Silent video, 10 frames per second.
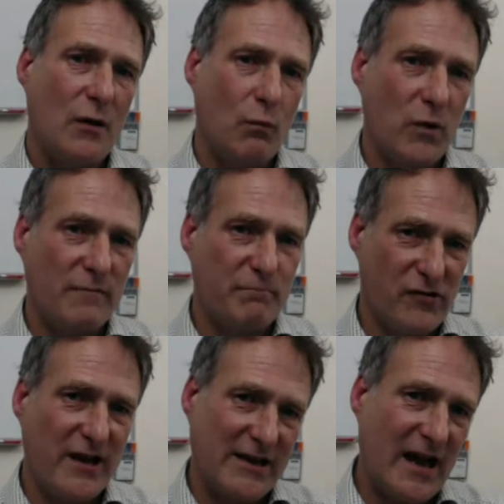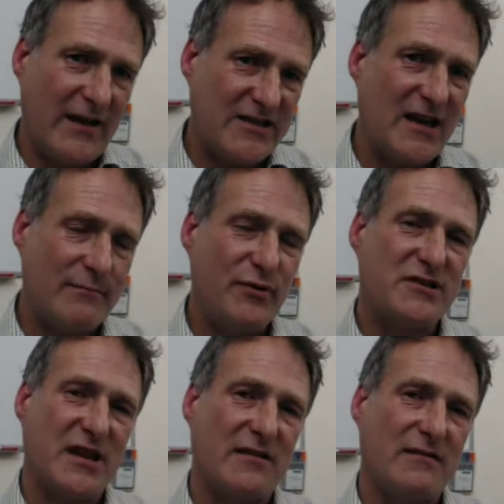would bring another
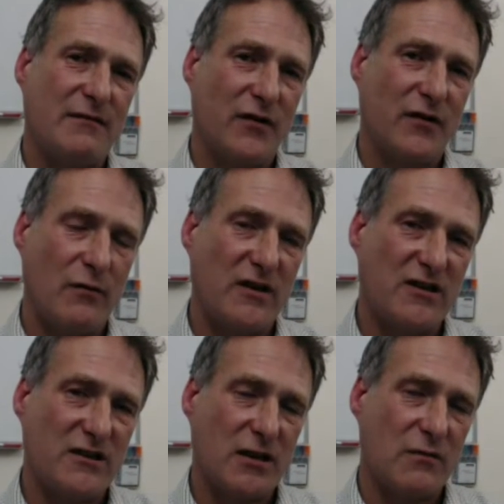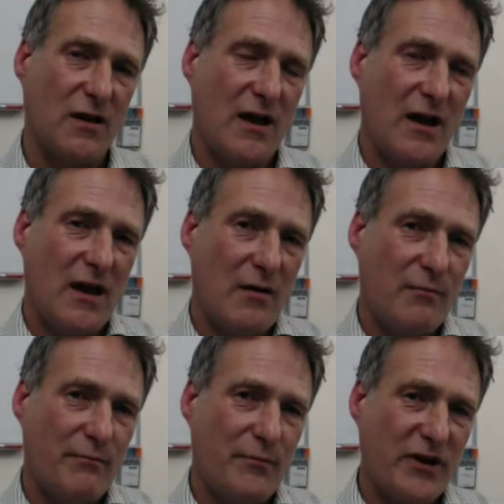10% following suit.
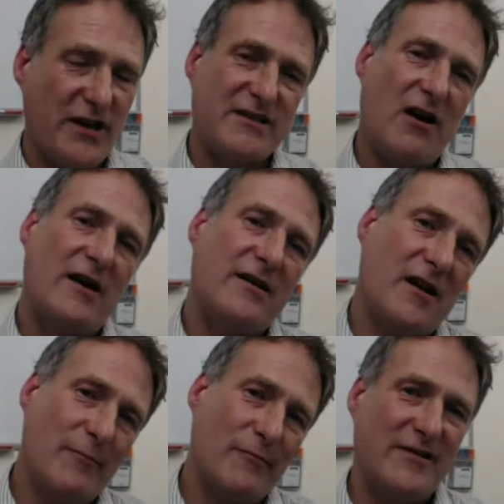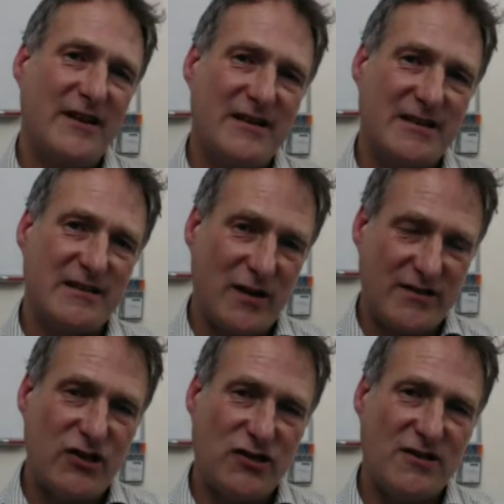But it's kind of like we're in this
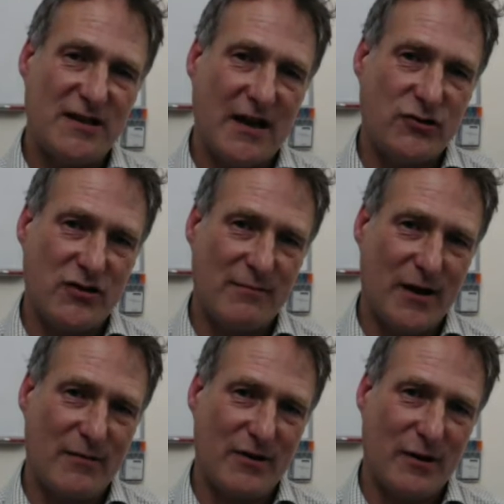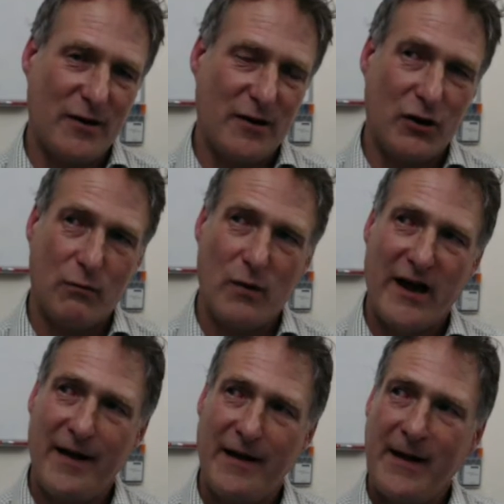transition stage at the moment, are we not, where